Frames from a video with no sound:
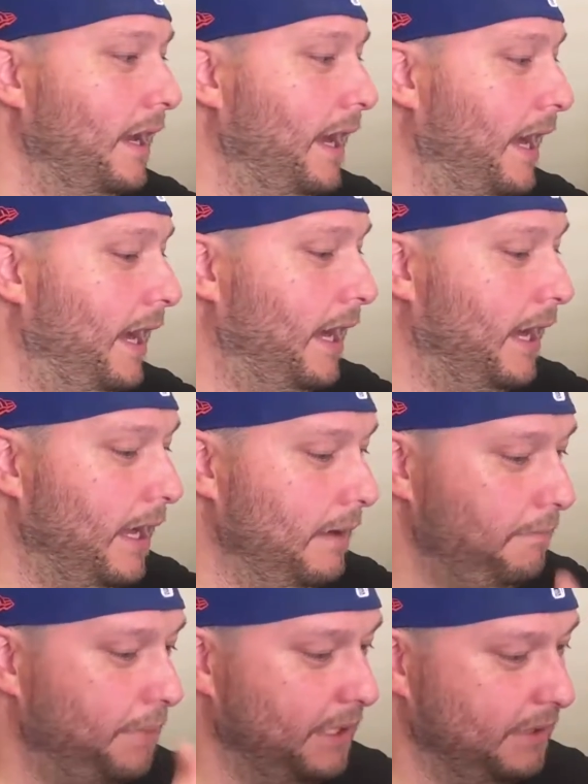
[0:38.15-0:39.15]

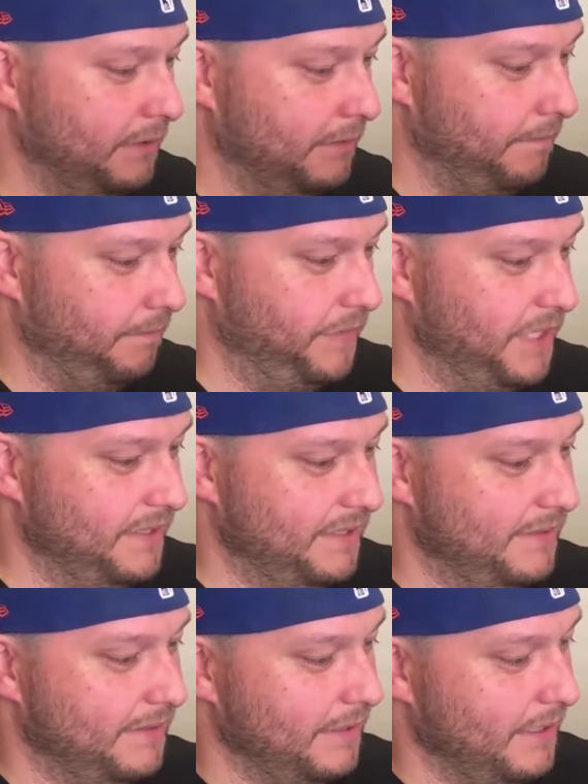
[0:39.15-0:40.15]
But
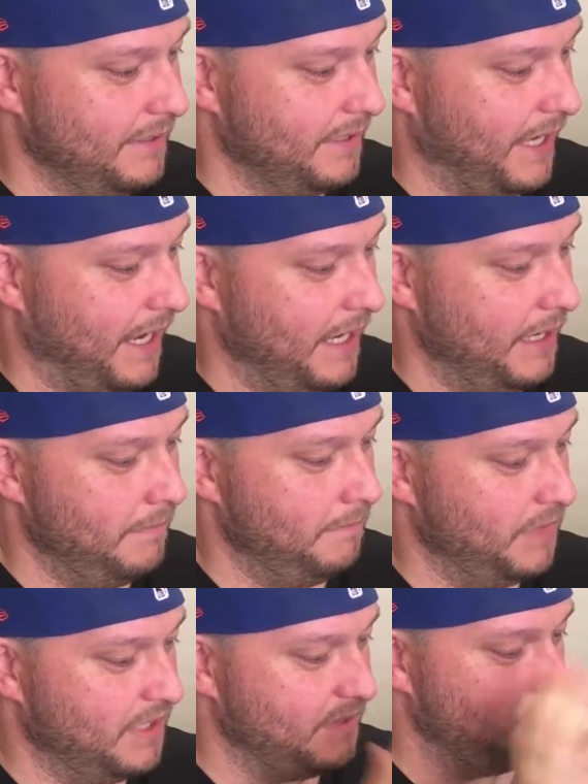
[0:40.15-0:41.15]
this is a game,
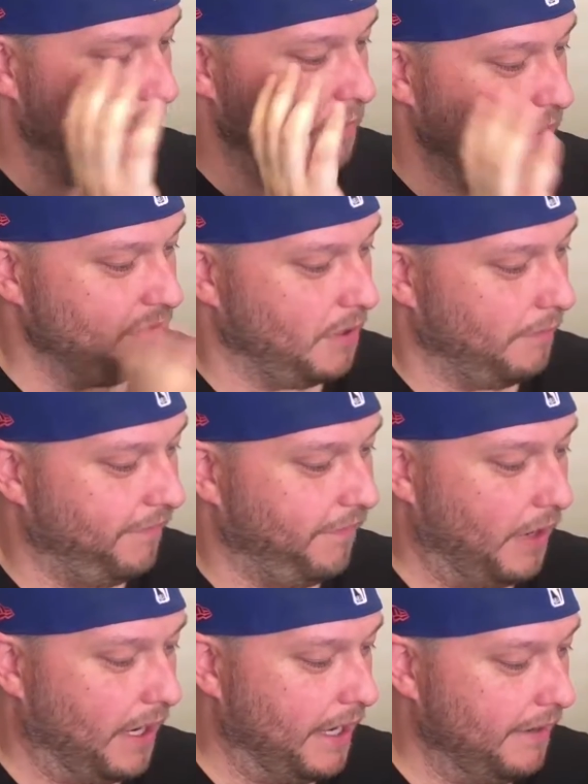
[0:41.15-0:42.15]
this is one of my top
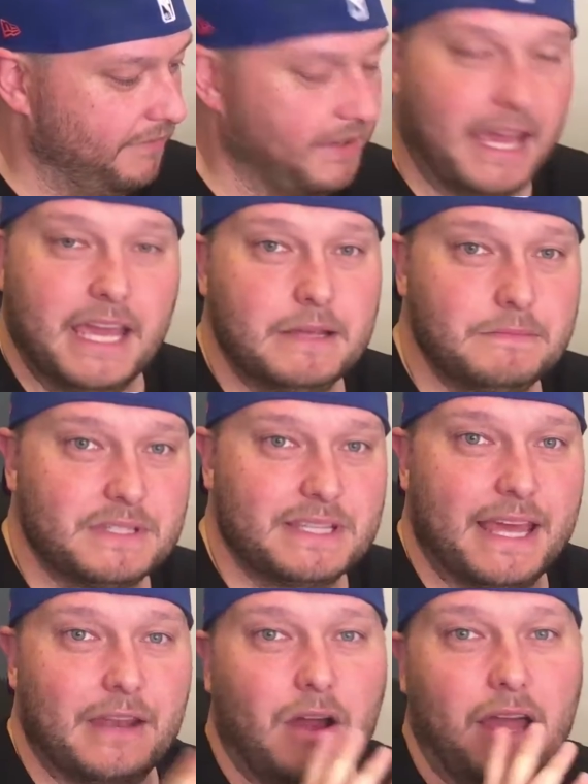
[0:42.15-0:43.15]
5 games
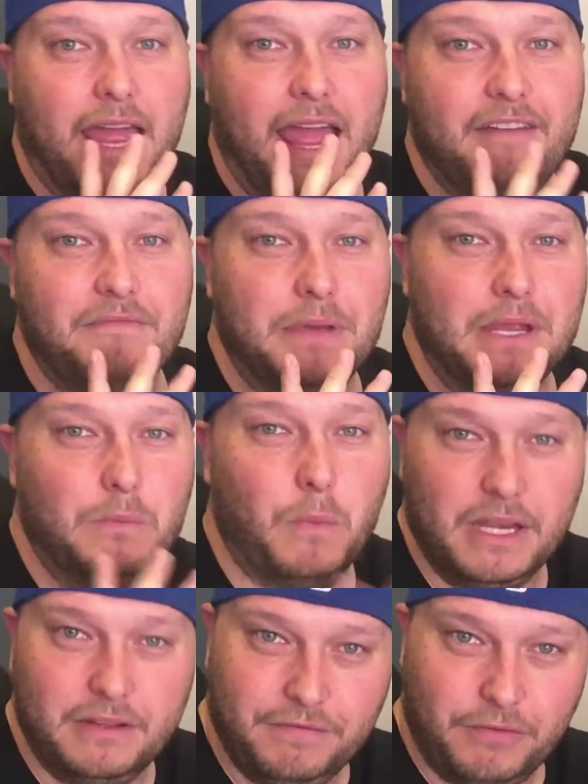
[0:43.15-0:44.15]
that I have been
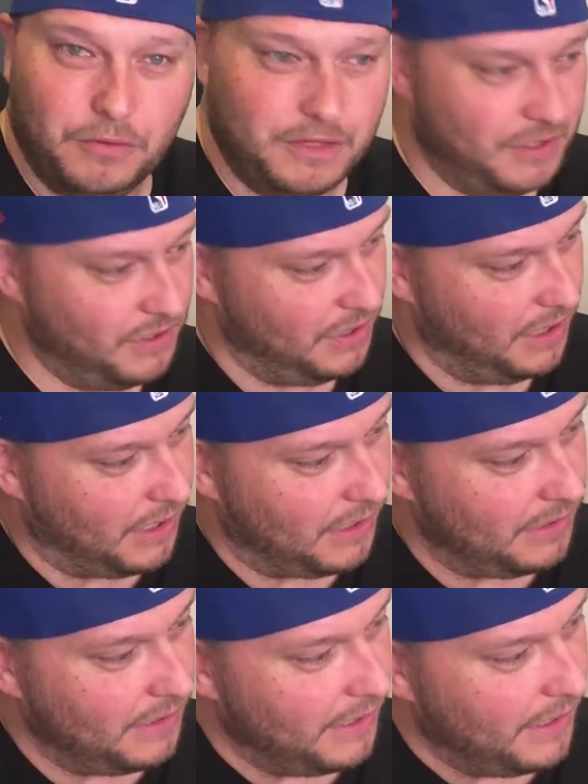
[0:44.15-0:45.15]
waiting for this year.